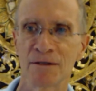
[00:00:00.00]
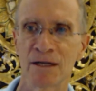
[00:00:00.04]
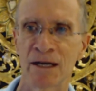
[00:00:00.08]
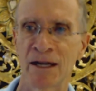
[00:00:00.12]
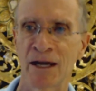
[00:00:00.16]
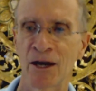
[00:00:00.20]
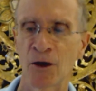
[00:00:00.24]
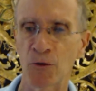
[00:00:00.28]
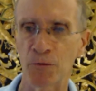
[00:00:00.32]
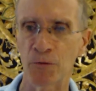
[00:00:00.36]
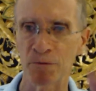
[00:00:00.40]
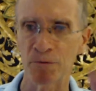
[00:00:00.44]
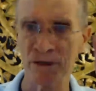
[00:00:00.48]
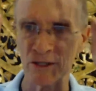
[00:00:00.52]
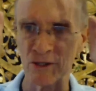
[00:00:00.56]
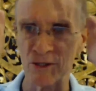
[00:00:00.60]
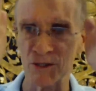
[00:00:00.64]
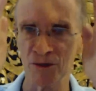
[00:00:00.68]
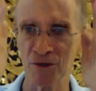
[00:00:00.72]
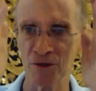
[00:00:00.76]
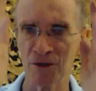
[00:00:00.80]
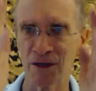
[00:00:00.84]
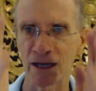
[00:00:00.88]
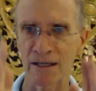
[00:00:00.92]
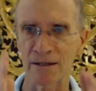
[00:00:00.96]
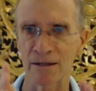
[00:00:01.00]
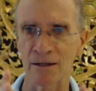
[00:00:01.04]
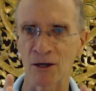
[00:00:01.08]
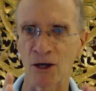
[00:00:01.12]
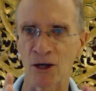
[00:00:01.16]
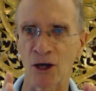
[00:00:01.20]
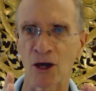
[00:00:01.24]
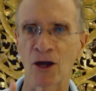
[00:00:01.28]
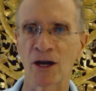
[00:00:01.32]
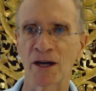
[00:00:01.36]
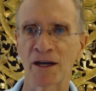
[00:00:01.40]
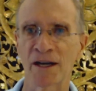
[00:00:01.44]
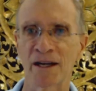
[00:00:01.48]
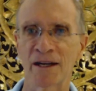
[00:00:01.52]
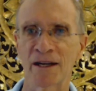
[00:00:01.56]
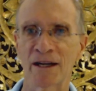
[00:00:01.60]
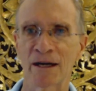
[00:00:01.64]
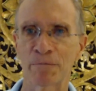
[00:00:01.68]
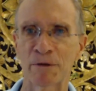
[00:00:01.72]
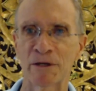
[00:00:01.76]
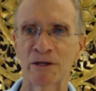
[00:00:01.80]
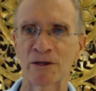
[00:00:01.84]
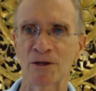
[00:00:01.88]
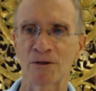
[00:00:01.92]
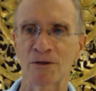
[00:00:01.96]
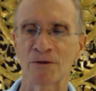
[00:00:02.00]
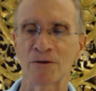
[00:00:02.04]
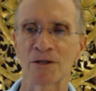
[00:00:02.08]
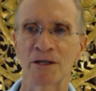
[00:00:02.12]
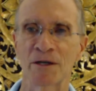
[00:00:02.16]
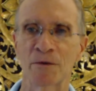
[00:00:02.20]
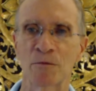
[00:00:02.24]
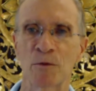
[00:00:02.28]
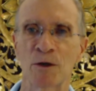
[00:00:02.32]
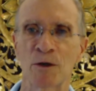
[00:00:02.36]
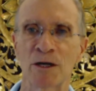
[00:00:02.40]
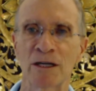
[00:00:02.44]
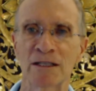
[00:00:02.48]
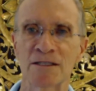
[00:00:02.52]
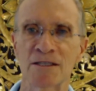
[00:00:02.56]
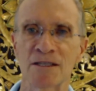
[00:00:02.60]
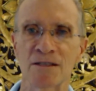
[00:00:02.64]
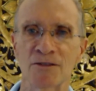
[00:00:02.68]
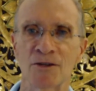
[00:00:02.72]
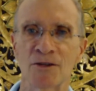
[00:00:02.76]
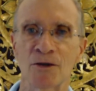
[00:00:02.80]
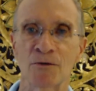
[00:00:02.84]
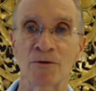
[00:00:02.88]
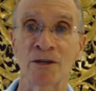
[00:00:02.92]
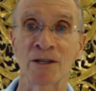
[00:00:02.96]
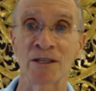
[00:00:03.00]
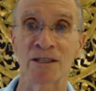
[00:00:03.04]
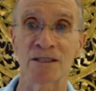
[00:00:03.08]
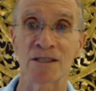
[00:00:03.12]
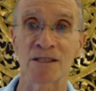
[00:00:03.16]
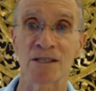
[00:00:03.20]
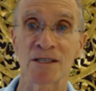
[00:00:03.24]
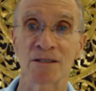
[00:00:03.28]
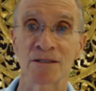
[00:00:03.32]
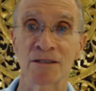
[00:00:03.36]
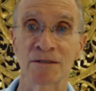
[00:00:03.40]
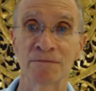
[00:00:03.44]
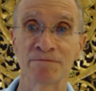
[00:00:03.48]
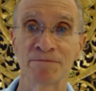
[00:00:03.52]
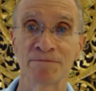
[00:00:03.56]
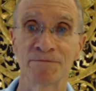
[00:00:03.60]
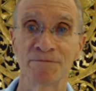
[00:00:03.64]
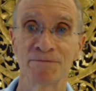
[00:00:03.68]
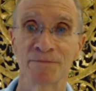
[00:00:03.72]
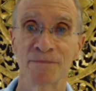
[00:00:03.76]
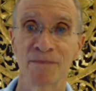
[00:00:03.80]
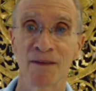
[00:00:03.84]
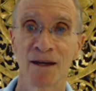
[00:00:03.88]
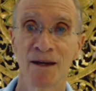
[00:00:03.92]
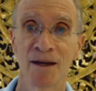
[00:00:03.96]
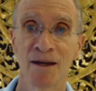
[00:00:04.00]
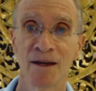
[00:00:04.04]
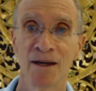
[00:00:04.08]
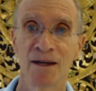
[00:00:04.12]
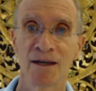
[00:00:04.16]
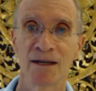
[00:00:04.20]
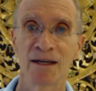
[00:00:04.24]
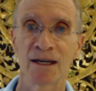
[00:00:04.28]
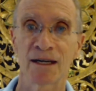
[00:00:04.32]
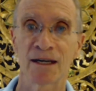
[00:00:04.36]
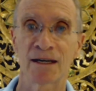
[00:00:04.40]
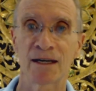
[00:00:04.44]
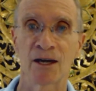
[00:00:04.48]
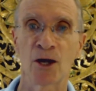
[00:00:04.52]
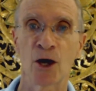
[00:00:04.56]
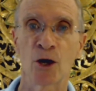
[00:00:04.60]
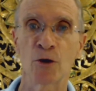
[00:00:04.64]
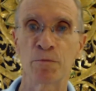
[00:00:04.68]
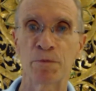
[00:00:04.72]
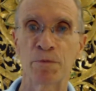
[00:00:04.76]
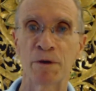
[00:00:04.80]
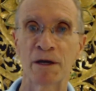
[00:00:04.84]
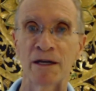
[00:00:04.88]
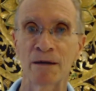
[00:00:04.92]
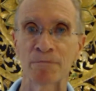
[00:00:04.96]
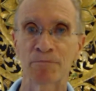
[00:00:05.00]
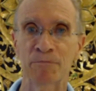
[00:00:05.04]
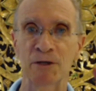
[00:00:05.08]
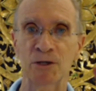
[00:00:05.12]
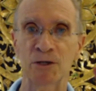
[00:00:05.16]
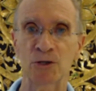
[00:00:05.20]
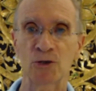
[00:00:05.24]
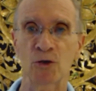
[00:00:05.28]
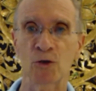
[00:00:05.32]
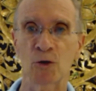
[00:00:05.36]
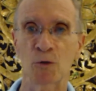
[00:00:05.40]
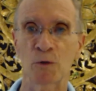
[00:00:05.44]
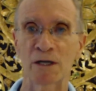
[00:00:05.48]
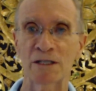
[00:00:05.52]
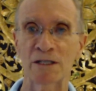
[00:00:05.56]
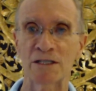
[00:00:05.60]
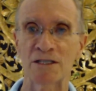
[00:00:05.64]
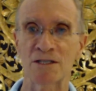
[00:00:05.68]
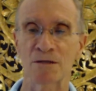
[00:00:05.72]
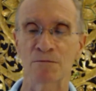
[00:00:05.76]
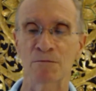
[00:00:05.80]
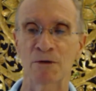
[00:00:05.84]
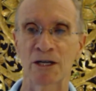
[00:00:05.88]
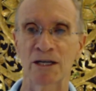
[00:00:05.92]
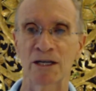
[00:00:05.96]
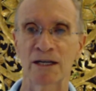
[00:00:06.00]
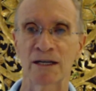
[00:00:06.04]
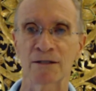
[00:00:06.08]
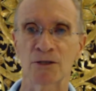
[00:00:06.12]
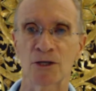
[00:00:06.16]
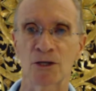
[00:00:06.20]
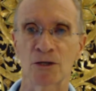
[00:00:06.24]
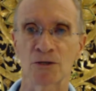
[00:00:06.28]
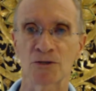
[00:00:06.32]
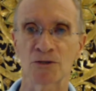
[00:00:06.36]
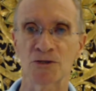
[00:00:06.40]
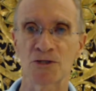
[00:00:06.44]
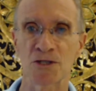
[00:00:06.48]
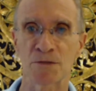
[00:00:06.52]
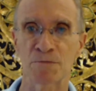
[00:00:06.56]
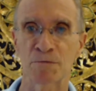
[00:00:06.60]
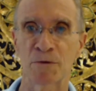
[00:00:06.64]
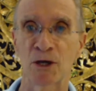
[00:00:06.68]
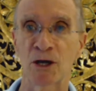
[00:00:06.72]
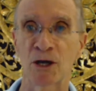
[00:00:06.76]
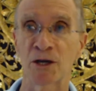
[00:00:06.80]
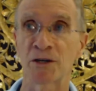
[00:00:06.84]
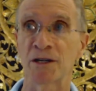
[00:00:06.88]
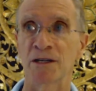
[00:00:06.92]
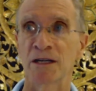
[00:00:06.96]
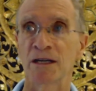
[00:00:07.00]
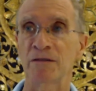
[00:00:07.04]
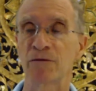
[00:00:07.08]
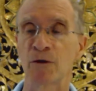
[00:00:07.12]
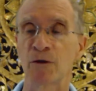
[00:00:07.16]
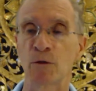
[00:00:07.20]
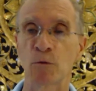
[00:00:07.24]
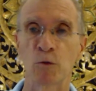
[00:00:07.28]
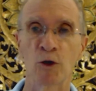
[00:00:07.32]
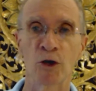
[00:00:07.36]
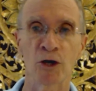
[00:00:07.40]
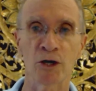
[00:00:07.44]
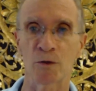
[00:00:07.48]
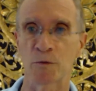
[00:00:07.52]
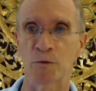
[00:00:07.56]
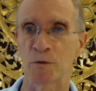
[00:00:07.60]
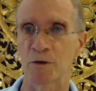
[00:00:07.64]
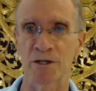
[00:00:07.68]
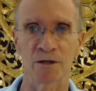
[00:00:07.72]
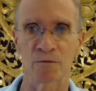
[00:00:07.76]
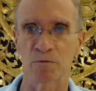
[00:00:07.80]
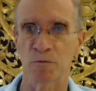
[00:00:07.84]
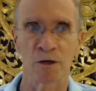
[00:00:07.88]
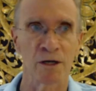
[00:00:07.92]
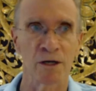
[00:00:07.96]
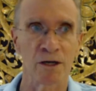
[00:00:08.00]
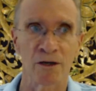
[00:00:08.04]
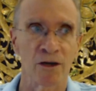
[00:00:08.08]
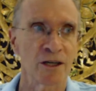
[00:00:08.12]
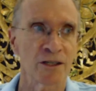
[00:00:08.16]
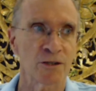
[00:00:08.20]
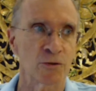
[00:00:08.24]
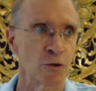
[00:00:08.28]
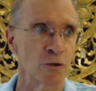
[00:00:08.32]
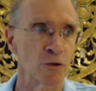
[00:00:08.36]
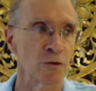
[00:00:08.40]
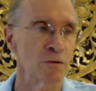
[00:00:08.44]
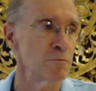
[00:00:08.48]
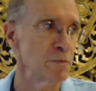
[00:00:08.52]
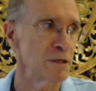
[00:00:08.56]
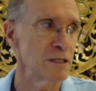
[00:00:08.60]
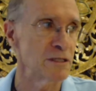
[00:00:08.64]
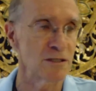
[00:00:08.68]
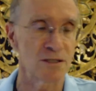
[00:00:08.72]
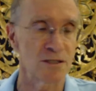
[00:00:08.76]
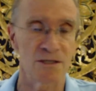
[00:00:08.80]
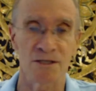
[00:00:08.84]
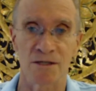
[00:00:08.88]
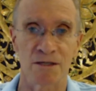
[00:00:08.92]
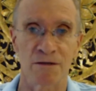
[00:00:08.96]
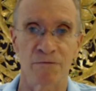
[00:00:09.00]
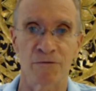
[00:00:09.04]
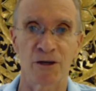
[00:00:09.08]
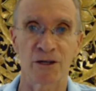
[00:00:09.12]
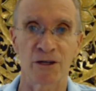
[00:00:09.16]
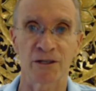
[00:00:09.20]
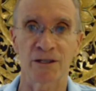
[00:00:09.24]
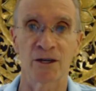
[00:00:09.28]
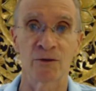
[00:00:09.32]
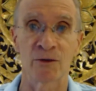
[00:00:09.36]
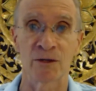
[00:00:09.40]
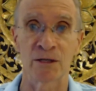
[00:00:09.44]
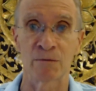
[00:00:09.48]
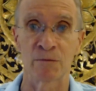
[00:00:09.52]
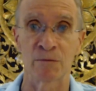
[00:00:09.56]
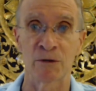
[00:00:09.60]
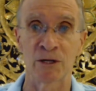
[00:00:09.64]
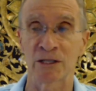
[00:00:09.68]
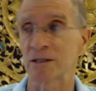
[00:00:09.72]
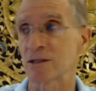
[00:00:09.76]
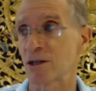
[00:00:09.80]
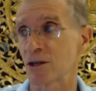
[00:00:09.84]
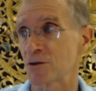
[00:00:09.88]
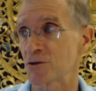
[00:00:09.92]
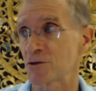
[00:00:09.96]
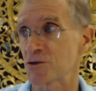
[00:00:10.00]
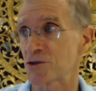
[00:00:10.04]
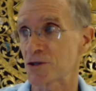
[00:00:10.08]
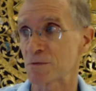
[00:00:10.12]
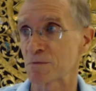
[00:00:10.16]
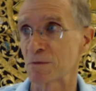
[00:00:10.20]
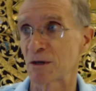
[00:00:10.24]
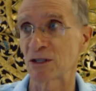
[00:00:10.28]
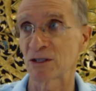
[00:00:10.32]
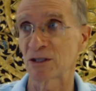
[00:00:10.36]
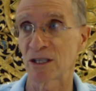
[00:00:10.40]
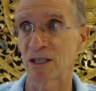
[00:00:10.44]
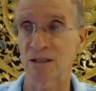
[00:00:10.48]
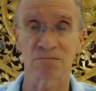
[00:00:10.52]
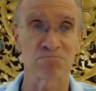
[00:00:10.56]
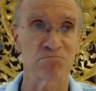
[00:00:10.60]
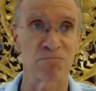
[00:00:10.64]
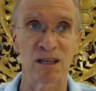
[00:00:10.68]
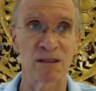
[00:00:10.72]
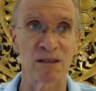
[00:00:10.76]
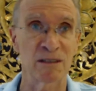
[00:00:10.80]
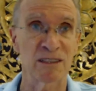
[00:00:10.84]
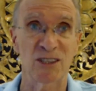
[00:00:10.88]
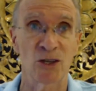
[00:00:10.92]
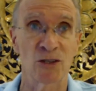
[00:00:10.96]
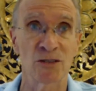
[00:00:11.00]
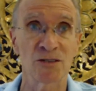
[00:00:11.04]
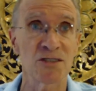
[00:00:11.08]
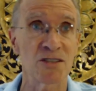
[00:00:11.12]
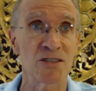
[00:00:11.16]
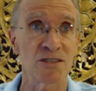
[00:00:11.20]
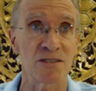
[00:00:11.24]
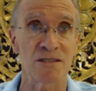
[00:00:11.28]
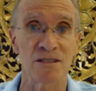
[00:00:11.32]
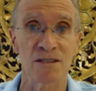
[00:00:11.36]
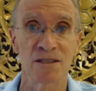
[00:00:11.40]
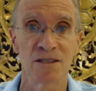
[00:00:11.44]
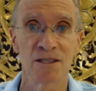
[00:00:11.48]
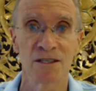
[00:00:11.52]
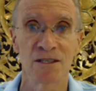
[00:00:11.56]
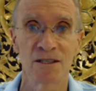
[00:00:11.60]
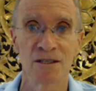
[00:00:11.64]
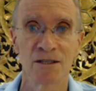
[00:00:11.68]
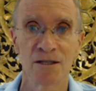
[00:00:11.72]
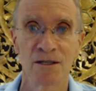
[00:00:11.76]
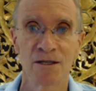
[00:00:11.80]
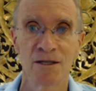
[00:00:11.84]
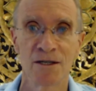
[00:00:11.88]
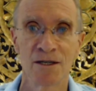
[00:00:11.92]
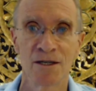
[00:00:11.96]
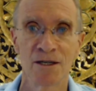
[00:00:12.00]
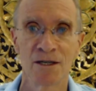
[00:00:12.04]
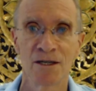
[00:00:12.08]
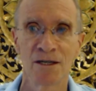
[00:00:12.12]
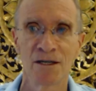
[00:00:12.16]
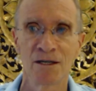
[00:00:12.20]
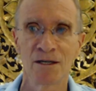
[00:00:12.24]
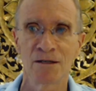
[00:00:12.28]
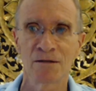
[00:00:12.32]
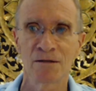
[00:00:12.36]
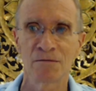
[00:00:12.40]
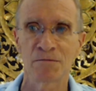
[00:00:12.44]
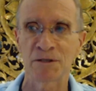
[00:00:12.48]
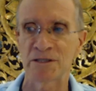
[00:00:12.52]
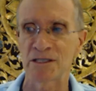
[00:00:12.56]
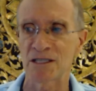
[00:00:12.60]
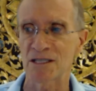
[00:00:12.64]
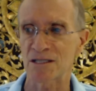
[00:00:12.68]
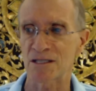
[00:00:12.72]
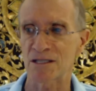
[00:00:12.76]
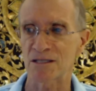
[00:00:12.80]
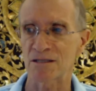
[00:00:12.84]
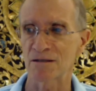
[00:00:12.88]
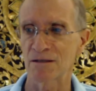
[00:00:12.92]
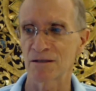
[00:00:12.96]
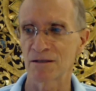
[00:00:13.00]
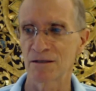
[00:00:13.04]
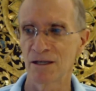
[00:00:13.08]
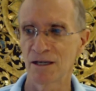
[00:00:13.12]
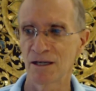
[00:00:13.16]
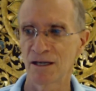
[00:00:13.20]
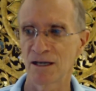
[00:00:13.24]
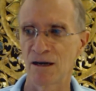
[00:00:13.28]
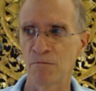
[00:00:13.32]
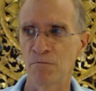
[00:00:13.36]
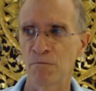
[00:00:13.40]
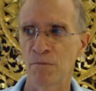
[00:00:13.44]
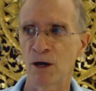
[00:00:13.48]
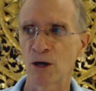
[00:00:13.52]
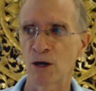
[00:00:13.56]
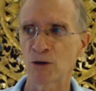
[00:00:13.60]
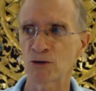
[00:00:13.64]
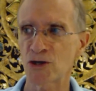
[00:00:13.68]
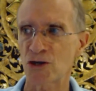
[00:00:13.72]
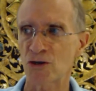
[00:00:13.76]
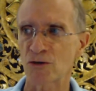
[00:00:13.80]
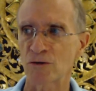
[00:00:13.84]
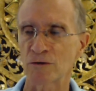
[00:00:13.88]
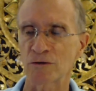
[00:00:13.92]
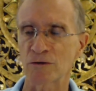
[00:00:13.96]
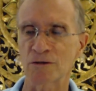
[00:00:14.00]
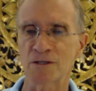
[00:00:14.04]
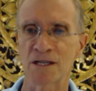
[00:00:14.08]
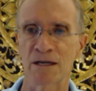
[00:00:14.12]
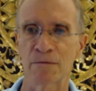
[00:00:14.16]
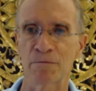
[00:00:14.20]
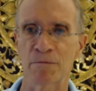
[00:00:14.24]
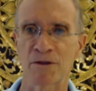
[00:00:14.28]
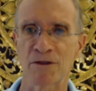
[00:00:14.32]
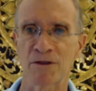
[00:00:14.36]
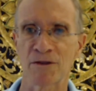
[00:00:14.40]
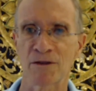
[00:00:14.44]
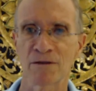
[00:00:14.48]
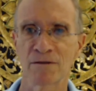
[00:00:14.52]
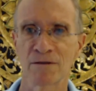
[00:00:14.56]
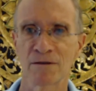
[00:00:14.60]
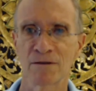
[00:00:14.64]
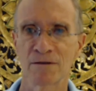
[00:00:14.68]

and help me do that and line it up in the right ways at the right time. It can open up the doorways to my unconscious mind and even work with it where I couldn't, because if I go into my unconscious mind, I'm unconscious. But this emotional depth